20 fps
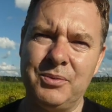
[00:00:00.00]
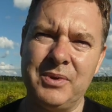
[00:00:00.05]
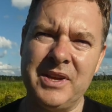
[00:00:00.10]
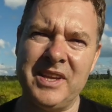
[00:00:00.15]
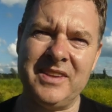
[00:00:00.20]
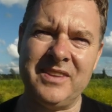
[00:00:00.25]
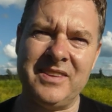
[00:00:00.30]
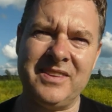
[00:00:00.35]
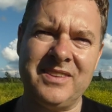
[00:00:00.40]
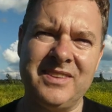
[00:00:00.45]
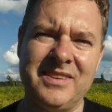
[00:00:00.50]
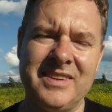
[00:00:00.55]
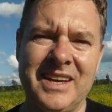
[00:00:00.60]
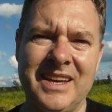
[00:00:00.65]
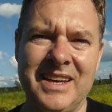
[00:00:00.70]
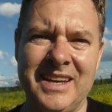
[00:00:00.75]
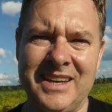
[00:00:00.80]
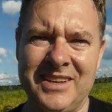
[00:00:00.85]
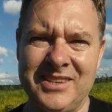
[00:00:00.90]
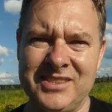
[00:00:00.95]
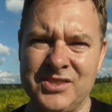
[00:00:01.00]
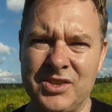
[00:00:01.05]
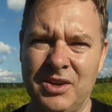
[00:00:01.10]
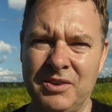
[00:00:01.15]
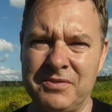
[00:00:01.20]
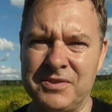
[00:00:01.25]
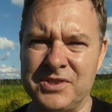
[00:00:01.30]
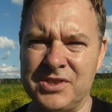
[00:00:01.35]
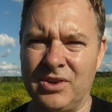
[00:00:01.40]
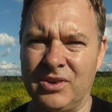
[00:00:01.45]
with
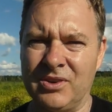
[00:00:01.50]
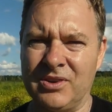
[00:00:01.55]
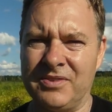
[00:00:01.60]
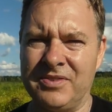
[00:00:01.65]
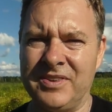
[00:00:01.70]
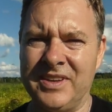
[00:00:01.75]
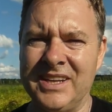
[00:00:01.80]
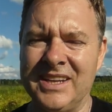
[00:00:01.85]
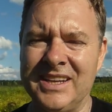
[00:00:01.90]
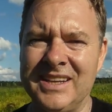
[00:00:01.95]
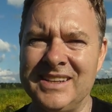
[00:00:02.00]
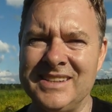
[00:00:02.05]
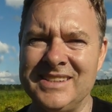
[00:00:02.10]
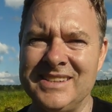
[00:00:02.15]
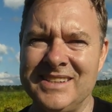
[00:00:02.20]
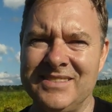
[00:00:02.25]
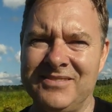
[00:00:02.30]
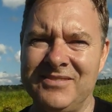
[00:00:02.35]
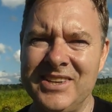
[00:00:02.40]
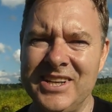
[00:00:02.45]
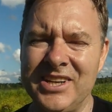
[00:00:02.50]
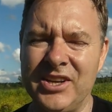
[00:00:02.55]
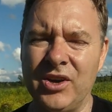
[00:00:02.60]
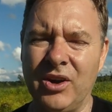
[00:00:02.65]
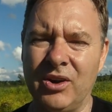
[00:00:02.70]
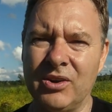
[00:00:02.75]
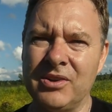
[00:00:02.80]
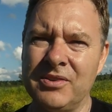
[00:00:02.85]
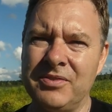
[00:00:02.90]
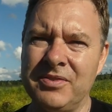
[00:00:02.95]
stock photography and
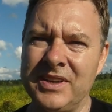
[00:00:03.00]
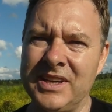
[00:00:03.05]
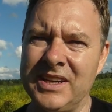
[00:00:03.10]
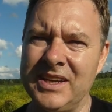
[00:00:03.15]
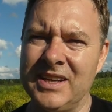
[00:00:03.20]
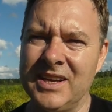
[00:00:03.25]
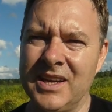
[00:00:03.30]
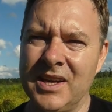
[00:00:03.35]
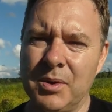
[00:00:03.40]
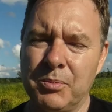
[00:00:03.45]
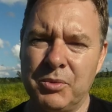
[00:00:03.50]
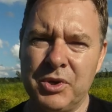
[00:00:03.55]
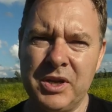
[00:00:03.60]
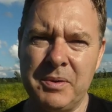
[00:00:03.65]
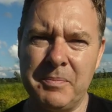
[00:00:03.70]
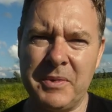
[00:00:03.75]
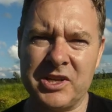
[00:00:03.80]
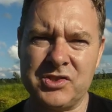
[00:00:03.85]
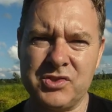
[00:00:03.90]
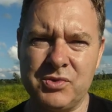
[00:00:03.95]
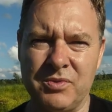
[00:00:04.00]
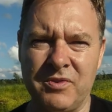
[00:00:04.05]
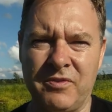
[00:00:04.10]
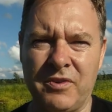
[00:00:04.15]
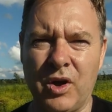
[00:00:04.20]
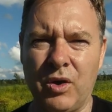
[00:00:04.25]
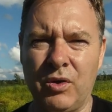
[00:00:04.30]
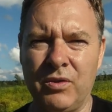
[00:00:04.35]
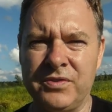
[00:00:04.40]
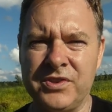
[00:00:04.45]
videography pretty much
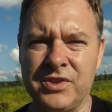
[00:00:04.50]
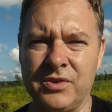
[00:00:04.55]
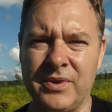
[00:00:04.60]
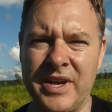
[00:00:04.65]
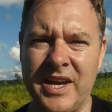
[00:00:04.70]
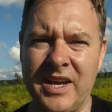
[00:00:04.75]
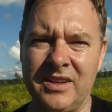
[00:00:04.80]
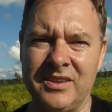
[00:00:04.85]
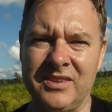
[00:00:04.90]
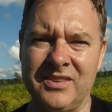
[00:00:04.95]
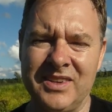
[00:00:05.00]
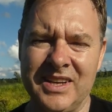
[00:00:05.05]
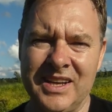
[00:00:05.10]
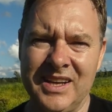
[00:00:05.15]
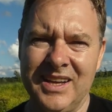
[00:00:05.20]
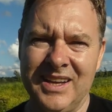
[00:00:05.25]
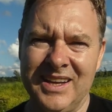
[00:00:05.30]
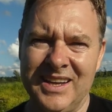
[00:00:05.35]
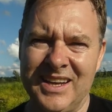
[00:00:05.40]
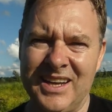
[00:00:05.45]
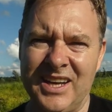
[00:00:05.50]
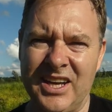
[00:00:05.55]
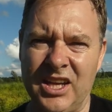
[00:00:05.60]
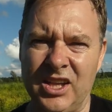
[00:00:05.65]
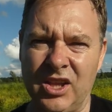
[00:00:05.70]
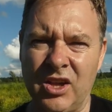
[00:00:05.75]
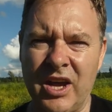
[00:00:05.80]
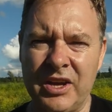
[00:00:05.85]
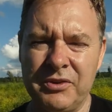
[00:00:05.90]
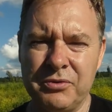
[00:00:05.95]
revolves around
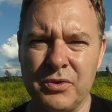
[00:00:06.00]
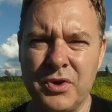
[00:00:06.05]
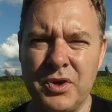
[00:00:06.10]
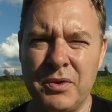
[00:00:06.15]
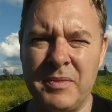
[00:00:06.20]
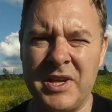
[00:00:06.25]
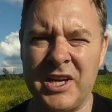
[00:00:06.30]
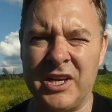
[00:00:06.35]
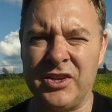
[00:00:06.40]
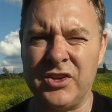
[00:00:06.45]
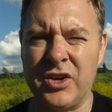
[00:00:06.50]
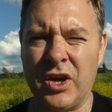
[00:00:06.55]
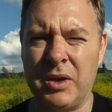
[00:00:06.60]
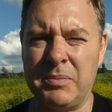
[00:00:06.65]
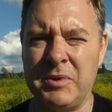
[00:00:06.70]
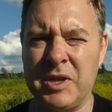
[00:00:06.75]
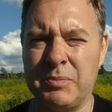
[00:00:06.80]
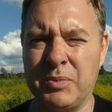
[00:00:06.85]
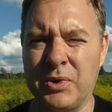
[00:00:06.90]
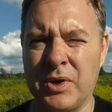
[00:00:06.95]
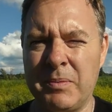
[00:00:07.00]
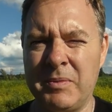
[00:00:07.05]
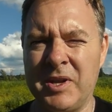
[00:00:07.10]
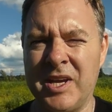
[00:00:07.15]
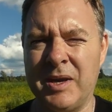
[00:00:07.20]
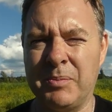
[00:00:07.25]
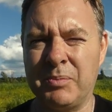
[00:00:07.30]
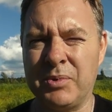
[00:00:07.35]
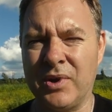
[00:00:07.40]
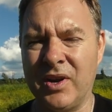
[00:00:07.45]
Lightroom and Adobe
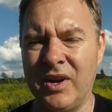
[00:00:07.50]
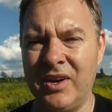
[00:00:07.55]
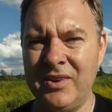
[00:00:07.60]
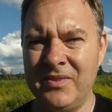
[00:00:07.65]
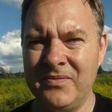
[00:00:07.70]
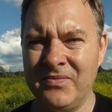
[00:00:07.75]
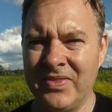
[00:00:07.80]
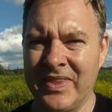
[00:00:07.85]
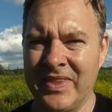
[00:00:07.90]
Premiere Pro.